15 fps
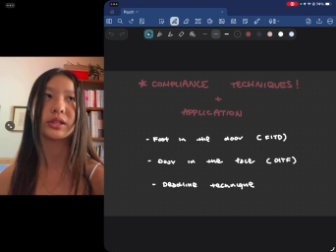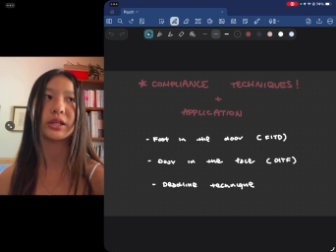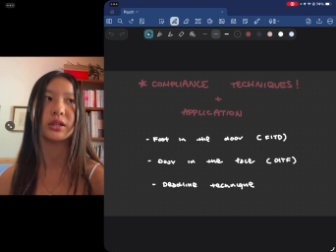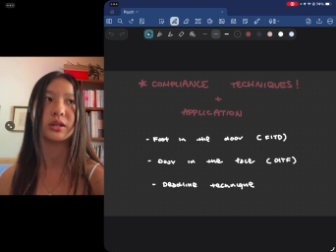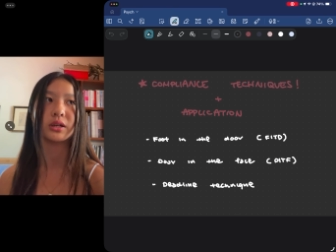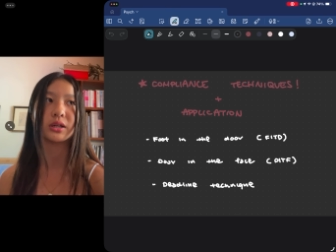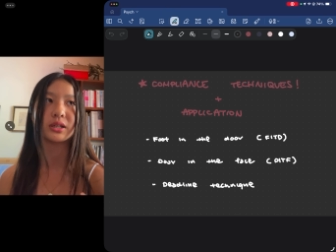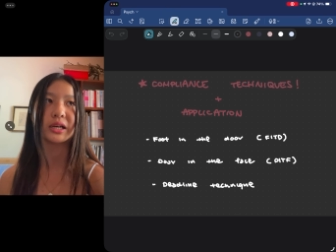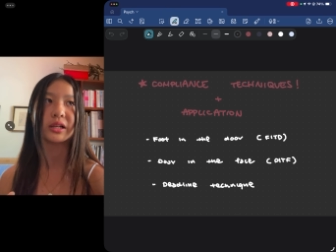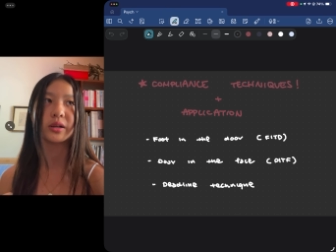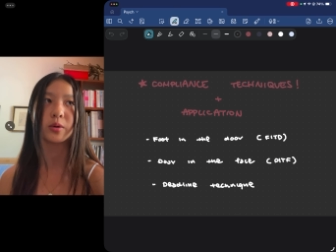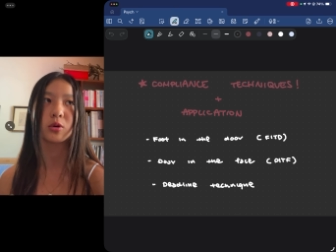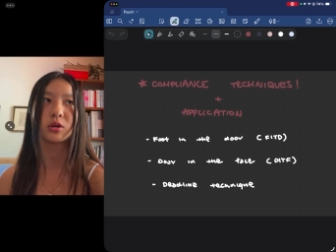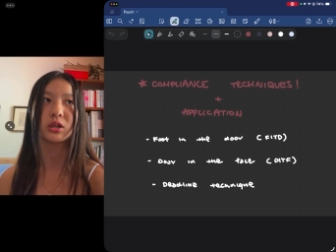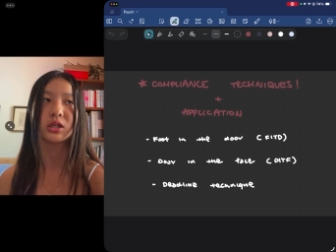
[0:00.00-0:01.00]
in the daily
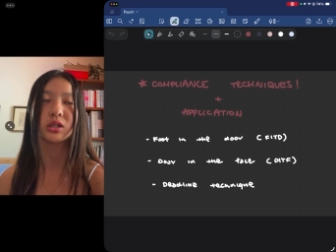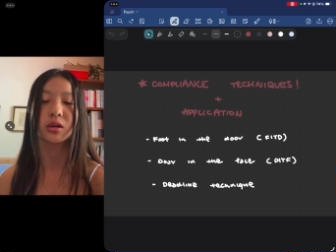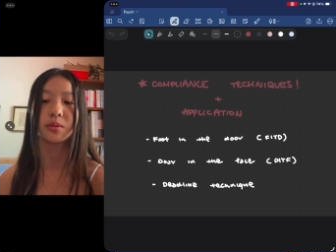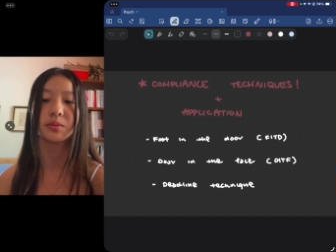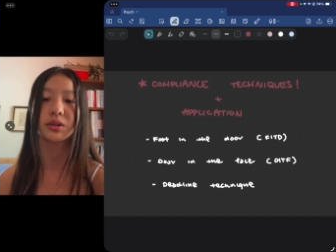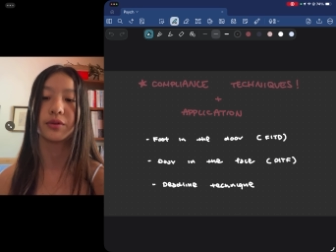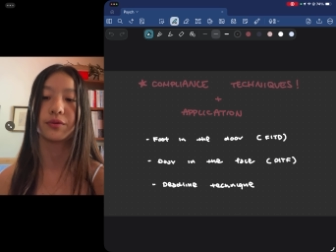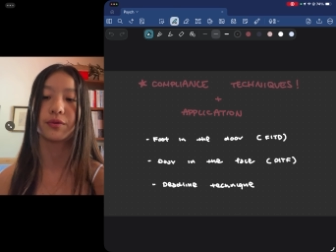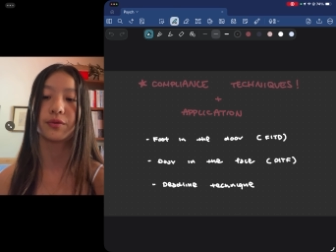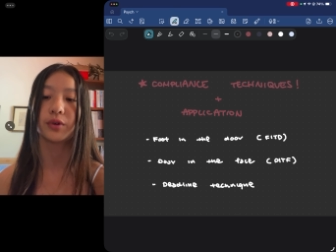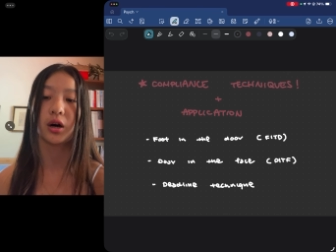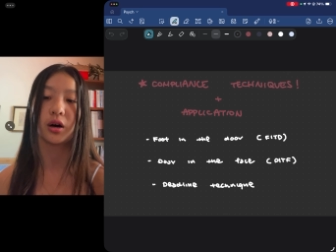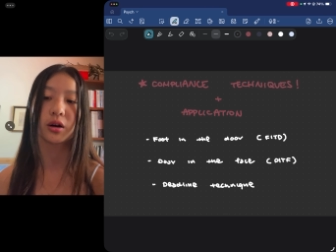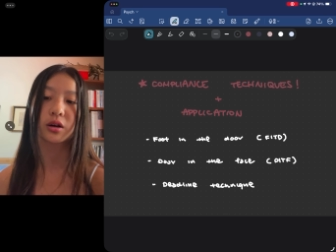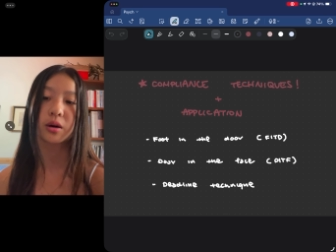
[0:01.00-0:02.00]
world in terms of
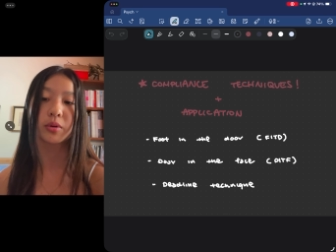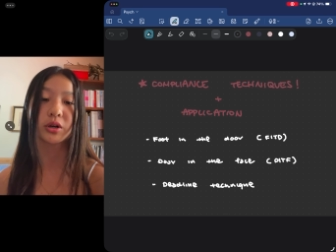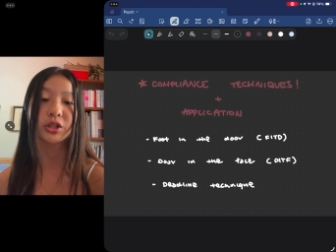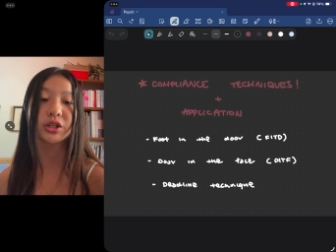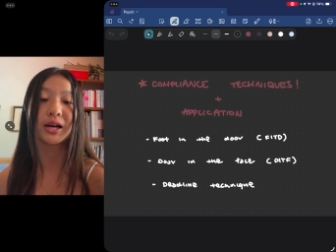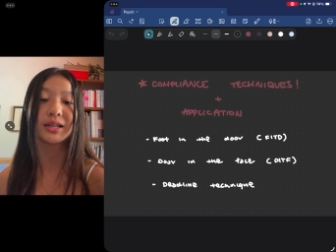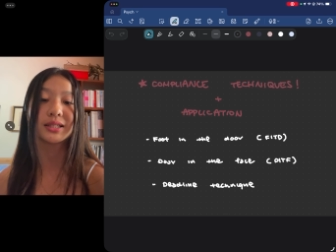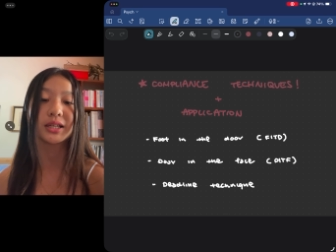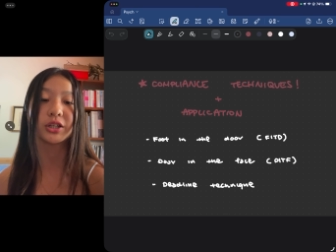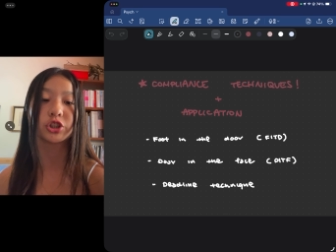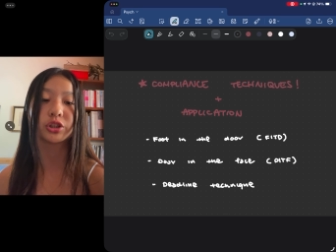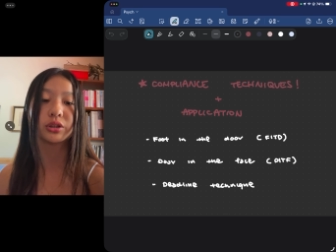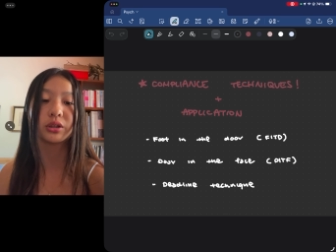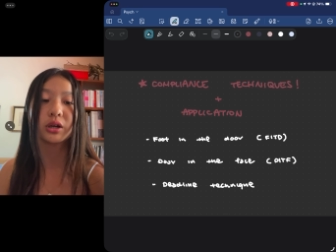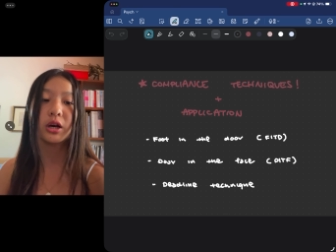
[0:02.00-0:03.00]

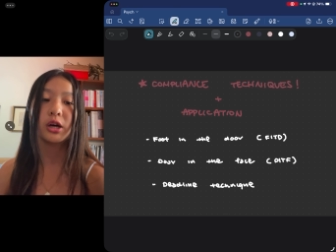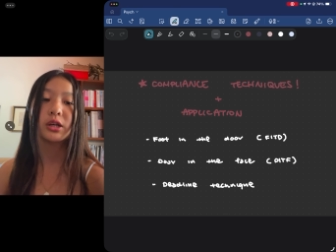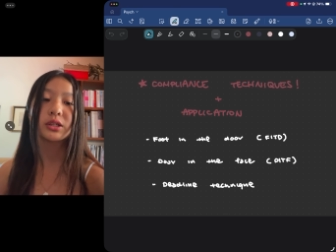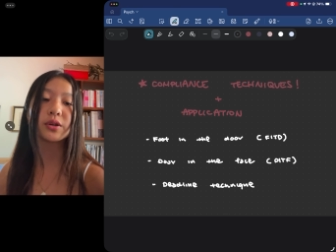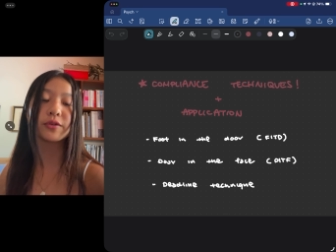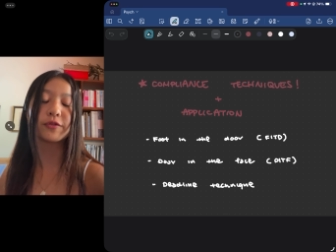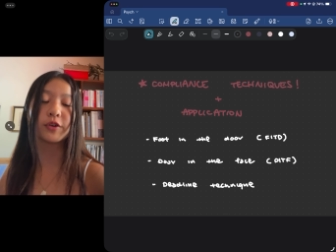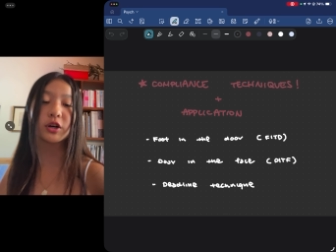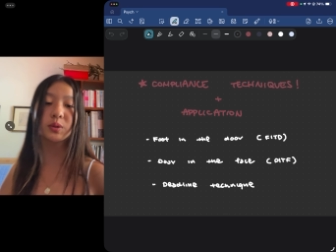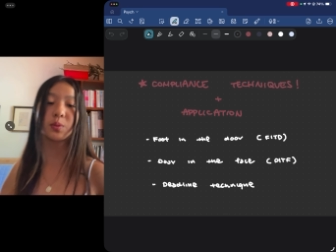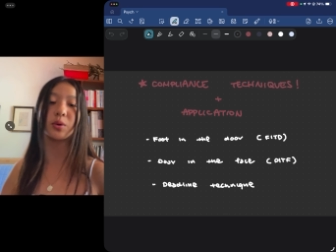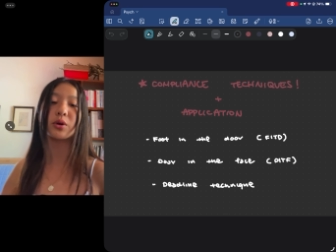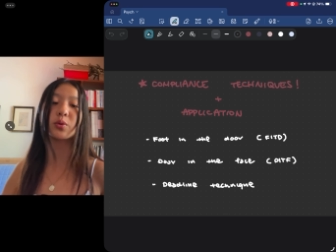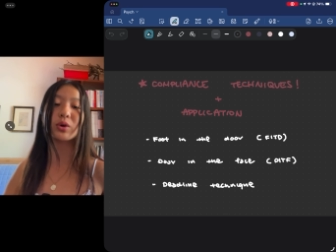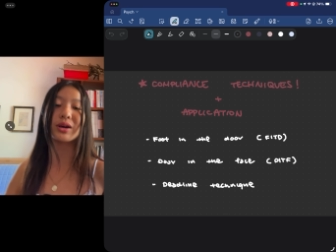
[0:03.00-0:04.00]
commercialization. So the first
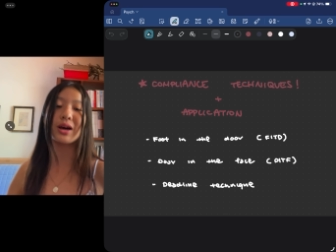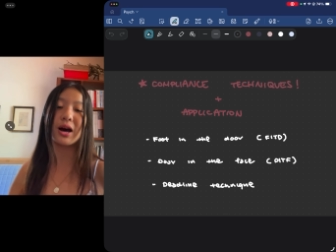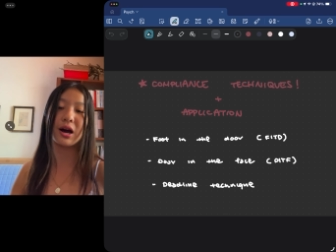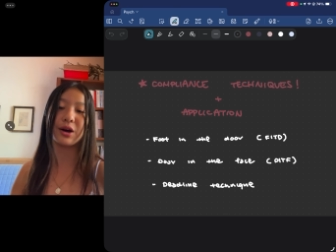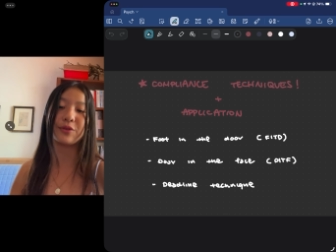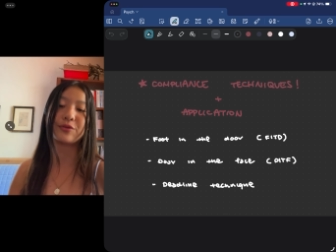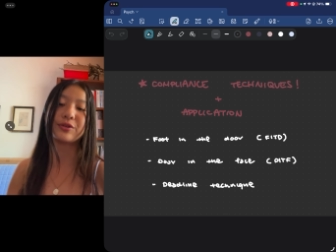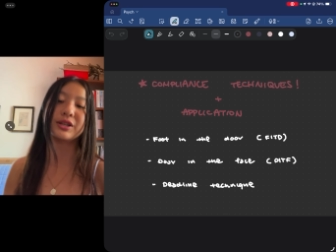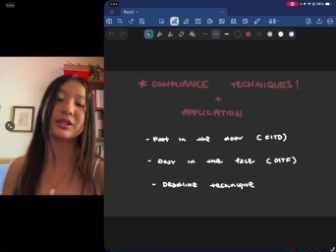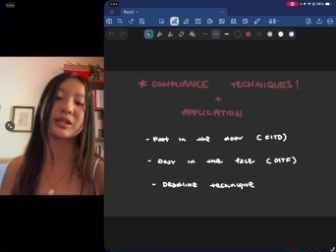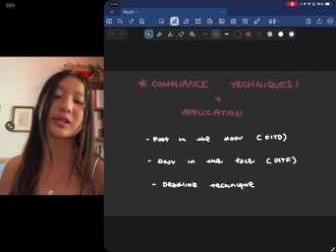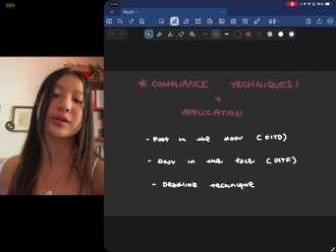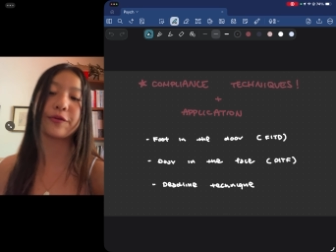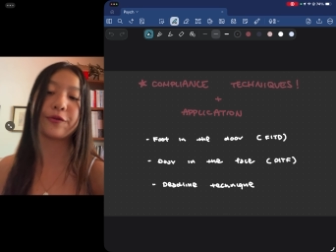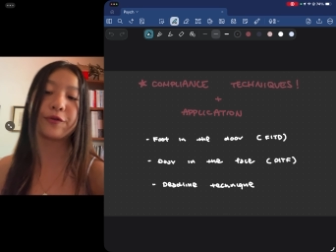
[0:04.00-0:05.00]
one we have
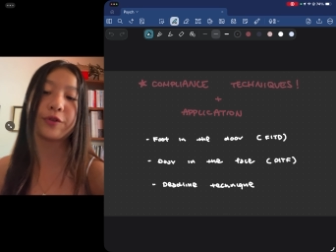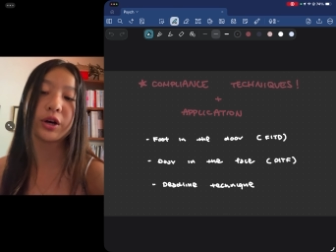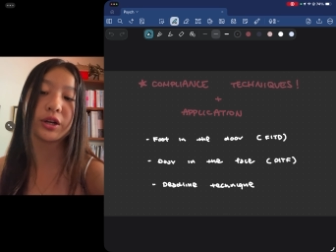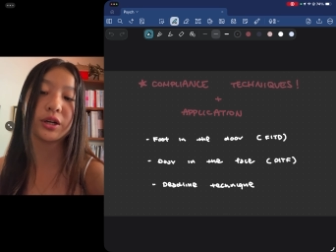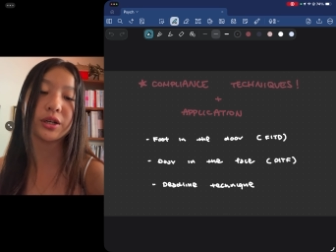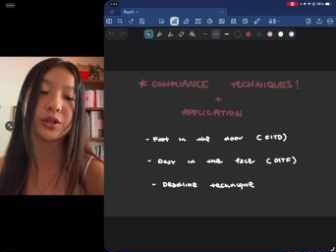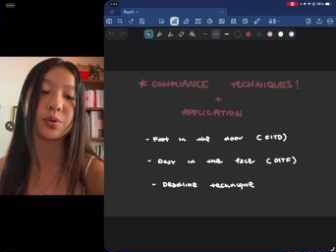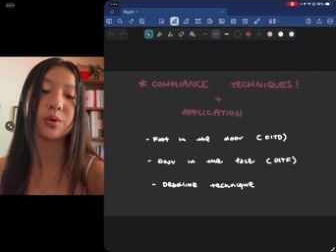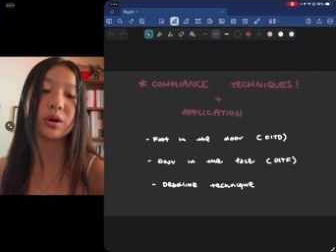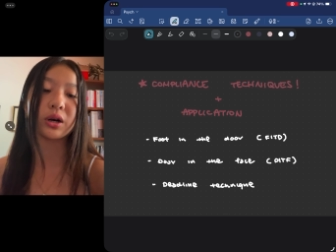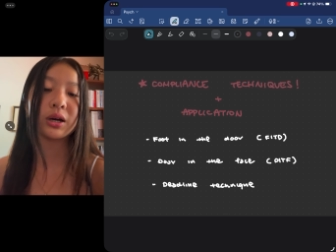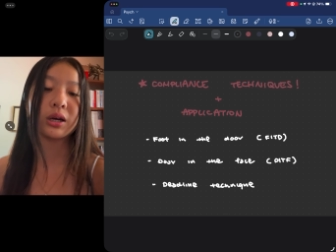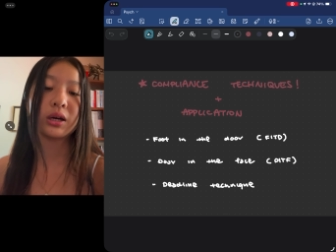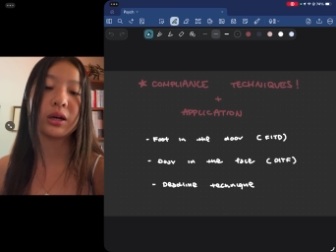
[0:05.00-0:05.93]
is foot in the door.